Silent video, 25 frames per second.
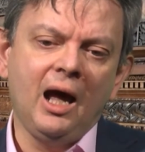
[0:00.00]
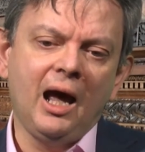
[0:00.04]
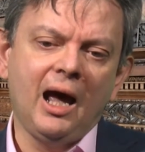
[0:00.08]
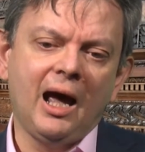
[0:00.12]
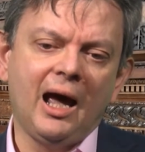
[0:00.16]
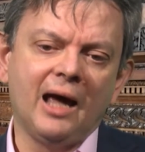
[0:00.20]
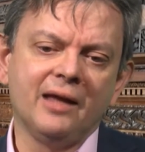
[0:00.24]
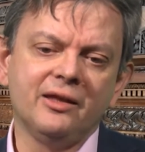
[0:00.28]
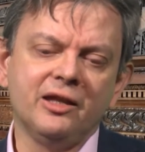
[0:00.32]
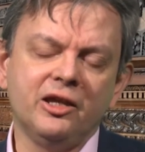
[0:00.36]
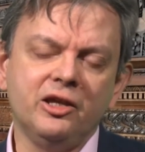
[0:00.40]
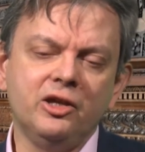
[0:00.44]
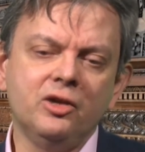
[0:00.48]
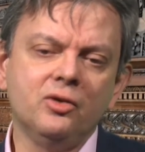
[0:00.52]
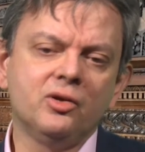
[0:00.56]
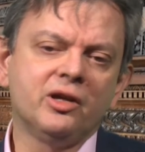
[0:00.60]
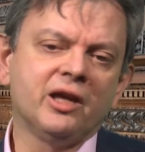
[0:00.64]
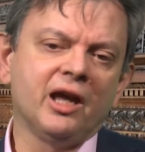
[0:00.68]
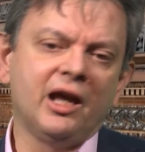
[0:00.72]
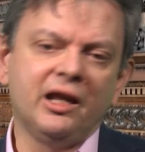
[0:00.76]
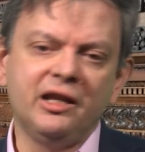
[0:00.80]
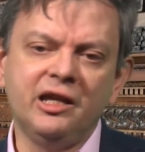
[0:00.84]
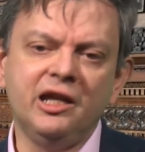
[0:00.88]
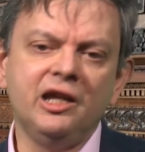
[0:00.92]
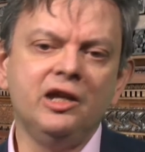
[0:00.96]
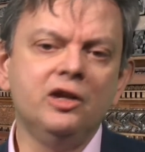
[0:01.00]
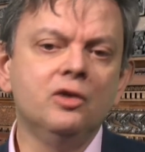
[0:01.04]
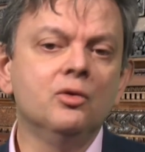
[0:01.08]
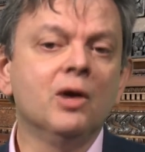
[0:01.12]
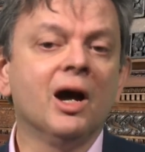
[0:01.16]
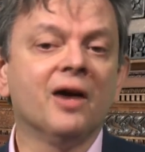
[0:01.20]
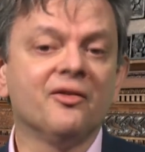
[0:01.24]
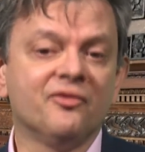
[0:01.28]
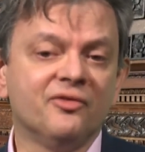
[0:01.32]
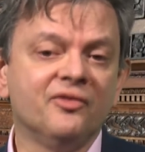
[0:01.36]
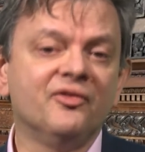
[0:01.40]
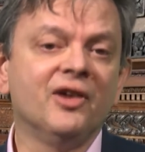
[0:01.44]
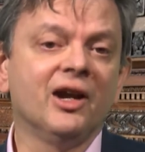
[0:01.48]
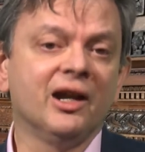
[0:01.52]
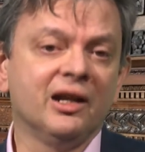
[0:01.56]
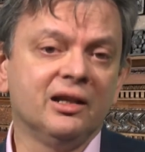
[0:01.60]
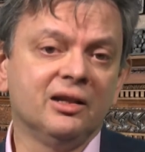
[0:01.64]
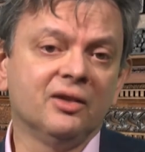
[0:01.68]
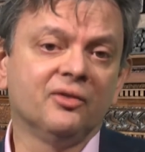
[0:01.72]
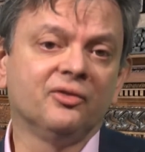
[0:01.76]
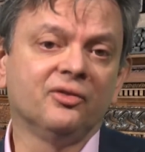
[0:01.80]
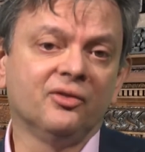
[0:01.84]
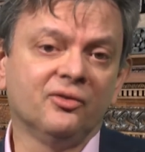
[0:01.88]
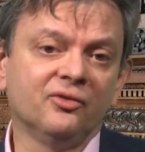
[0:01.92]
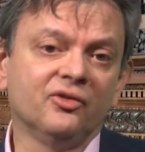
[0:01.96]
And the UK and the EU have very
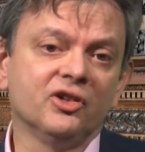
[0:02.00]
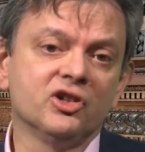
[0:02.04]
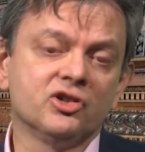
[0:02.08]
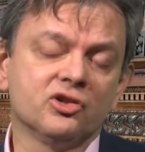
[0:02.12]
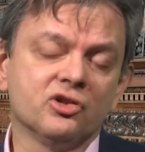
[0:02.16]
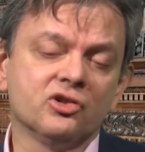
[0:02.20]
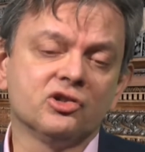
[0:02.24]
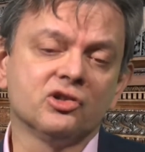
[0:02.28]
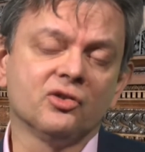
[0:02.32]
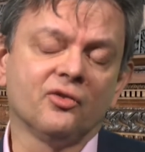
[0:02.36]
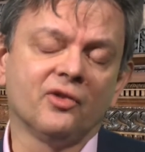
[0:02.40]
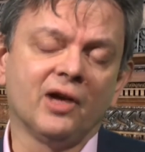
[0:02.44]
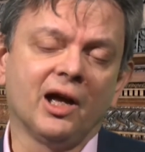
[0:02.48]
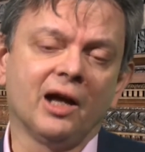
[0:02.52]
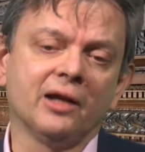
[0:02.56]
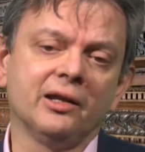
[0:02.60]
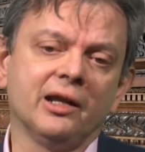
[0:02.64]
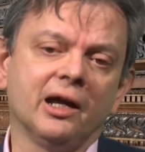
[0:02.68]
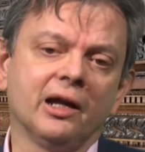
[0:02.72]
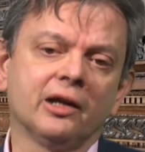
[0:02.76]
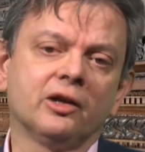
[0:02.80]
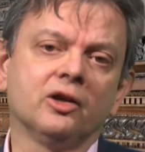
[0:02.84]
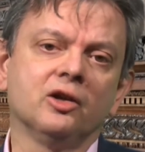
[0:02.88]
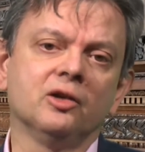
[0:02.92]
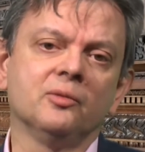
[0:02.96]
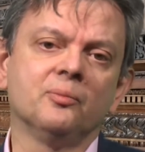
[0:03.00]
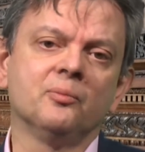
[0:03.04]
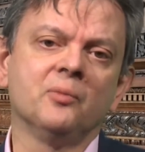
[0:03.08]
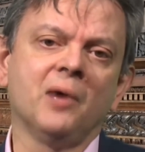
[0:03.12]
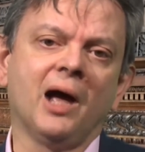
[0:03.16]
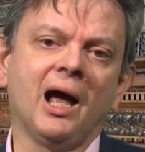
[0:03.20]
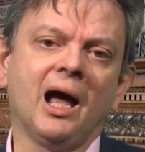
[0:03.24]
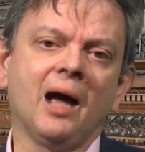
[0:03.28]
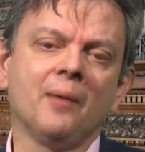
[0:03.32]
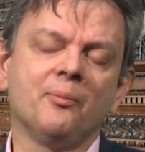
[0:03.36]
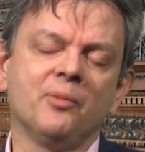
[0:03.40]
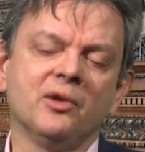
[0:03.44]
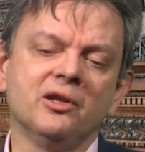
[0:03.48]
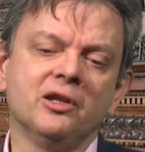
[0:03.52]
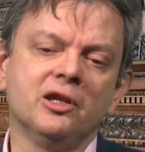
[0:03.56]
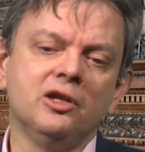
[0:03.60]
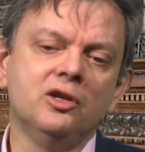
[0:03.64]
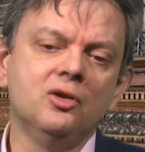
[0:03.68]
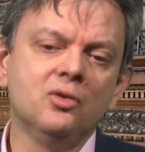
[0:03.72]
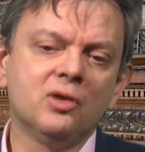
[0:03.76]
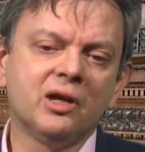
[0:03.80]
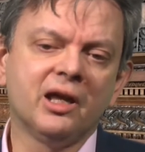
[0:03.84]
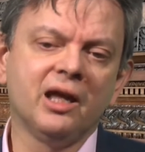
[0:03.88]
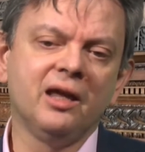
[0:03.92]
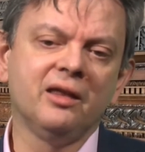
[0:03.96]
different visions of how that could happen.
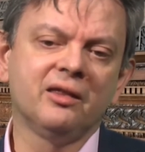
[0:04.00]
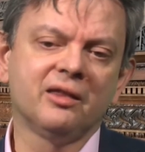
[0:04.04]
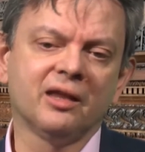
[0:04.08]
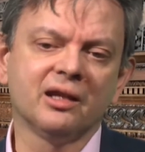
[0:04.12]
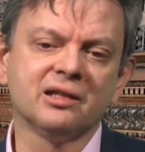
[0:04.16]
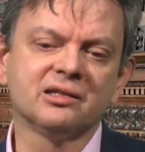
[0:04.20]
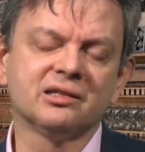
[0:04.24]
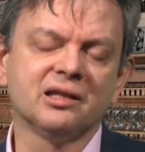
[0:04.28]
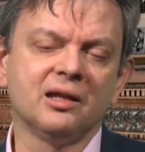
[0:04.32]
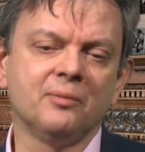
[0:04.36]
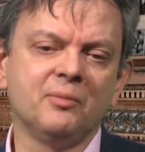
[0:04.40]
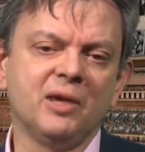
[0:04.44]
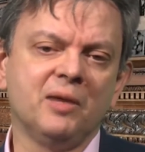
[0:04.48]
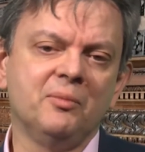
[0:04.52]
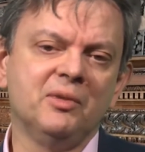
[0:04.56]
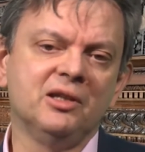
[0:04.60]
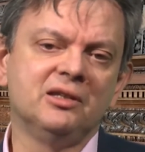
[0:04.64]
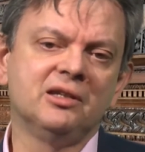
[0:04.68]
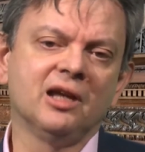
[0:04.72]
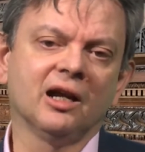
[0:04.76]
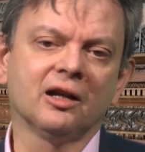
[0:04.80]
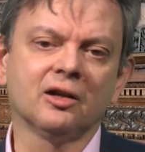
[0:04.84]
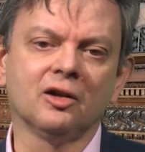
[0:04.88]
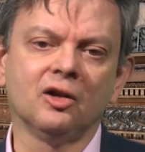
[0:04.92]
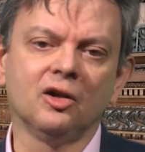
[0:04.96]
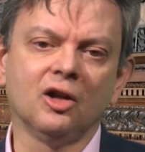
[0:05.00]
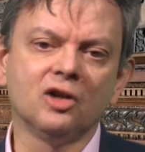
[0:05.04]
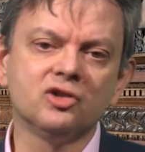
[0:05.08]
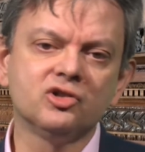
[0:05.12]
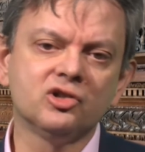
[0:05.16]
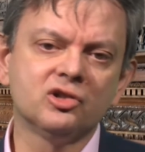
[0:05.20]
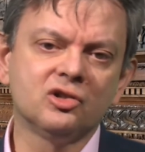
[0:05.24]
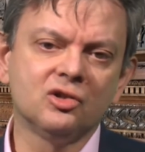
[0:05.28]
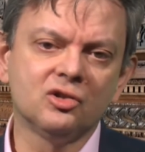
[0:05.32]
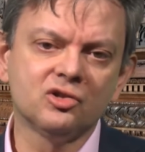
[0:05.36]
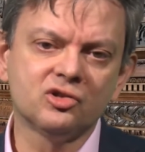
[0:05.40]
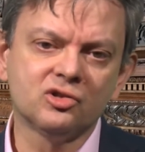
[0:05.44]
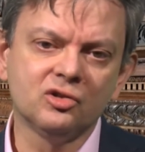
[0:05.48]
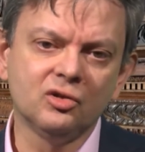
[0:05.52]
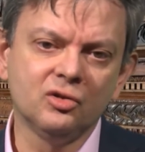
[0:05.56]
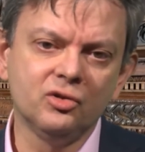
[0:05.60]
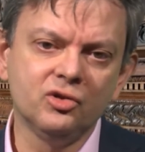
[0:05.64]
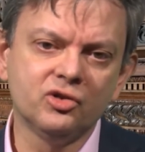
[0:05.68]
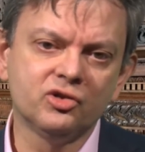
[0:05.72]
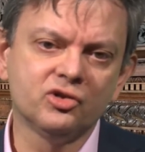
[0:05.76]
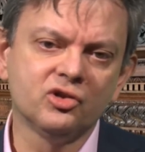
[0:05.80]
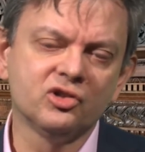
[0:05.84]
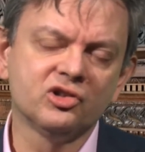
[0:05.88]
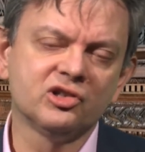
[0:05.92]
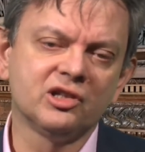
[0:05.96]
The UK thinks there may be technological
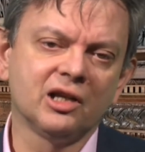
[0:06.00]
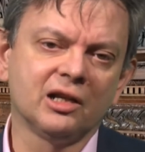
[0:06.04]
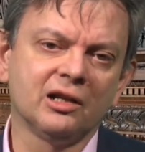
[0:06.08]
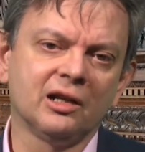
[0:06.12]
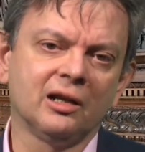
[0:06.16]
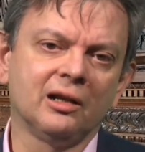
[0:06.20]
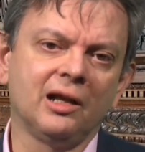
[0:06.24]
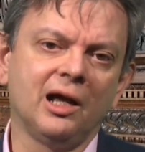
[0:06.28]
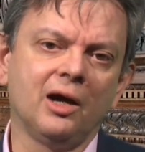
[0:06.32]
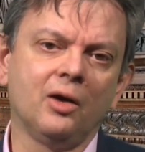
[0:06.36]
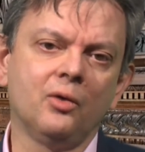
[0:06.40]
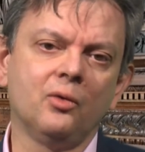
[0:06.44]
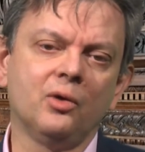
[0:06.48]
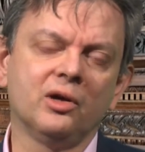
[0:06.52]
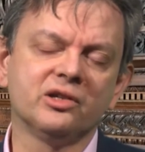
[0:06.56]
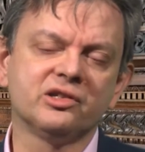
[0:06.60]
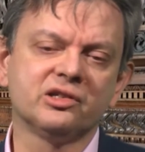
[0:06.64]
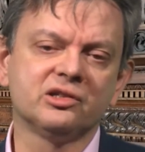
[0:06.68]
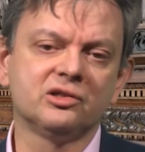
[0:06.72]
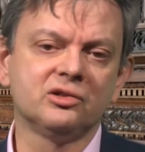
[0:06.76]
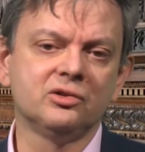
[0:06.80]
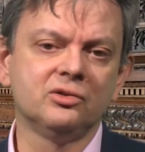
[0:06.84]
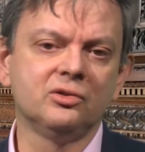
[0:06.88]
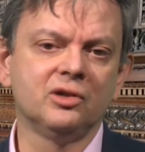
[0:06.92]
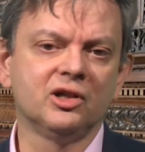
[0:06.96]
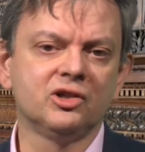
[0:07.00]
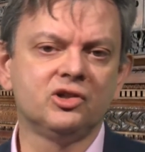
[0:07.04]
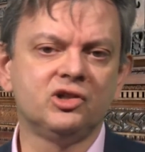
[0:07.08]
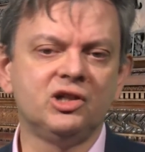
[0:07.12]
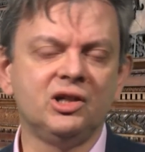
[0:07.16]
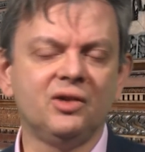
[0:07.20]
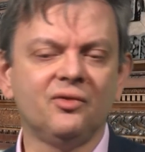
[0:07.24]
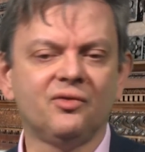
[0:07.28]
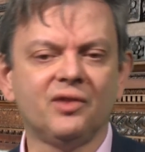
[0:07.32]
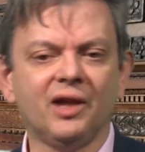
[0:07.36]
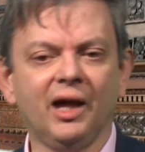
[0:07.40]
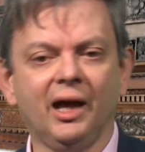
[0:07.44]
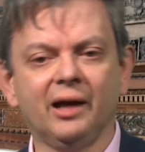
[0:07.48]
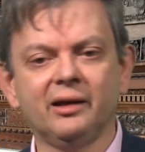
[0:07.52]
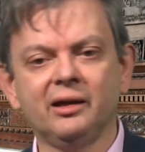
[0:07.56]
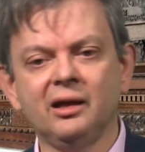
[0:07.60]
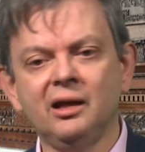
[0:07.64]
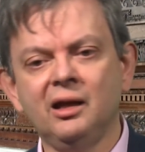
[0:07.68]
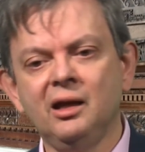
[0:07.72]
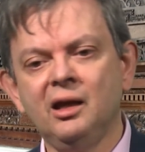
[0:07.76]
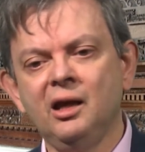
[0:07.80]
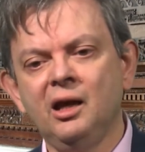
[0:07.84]
solutions that allow us to achieve that.